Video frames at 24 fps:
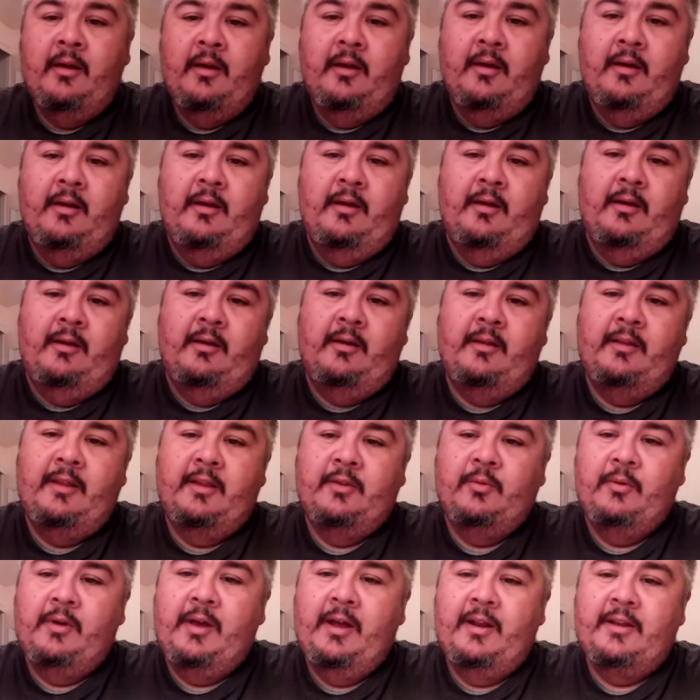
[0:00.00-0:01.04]

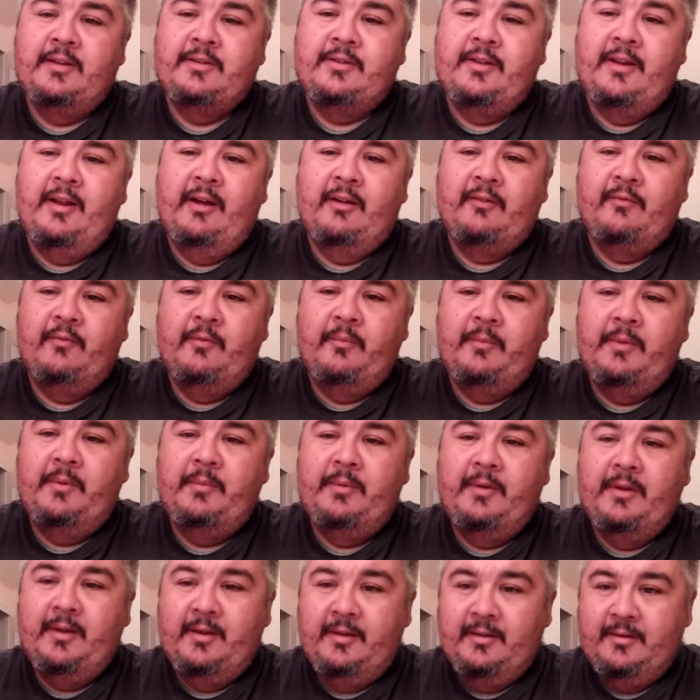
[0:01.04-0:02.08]
This one kind of stood out for me
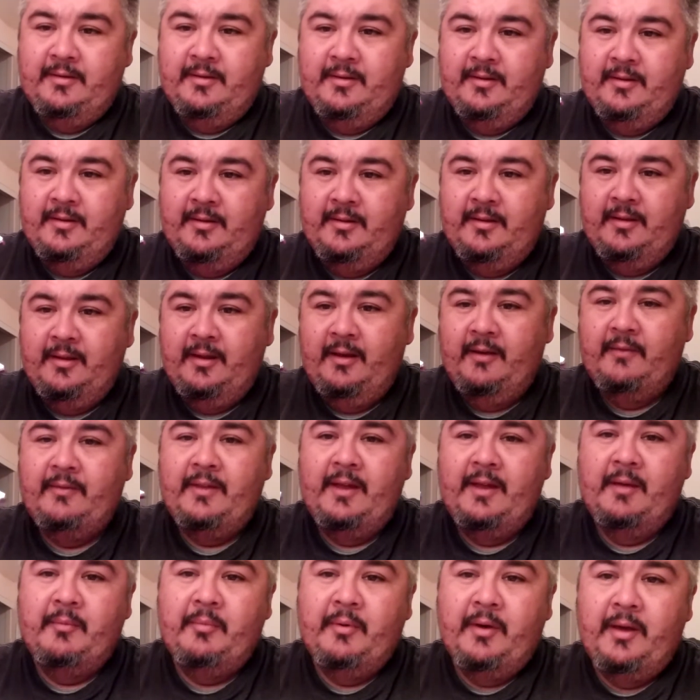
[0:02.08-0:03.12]
because of
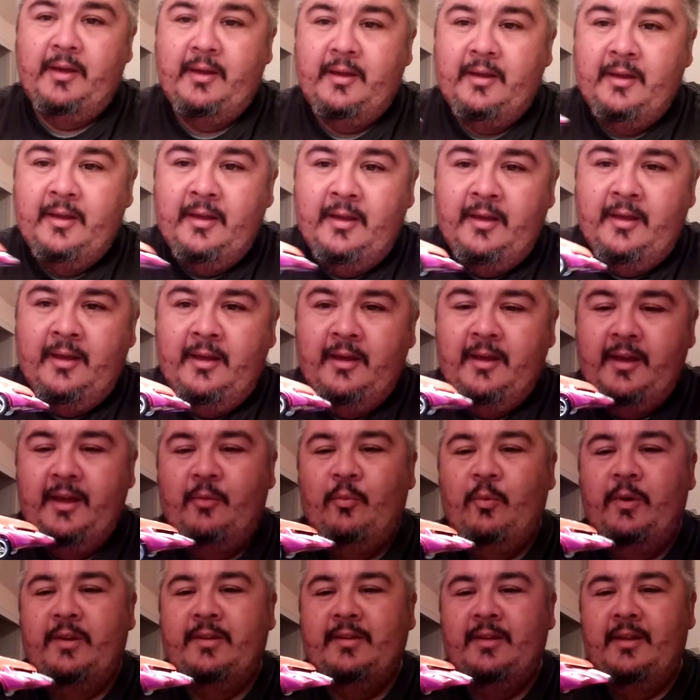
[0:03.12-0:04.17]
that bike.
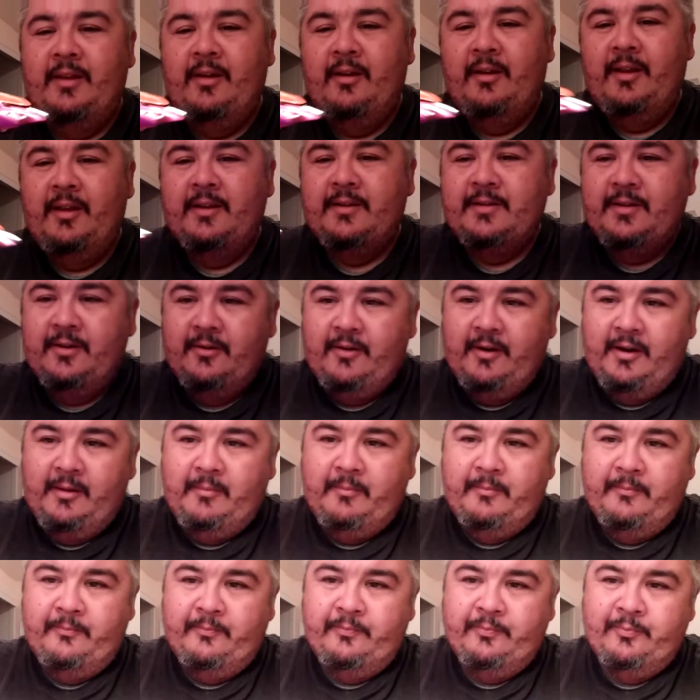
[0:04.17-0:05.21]
And recently on
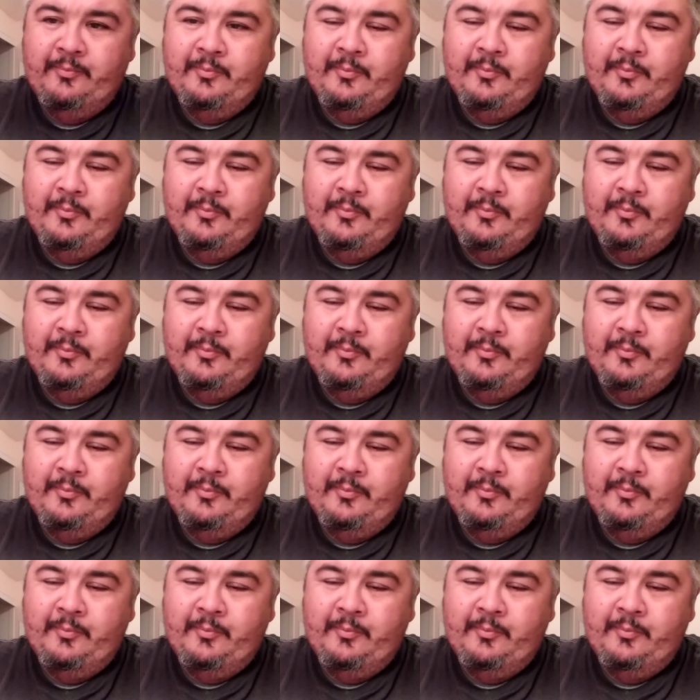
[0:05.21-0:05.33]
Instagram,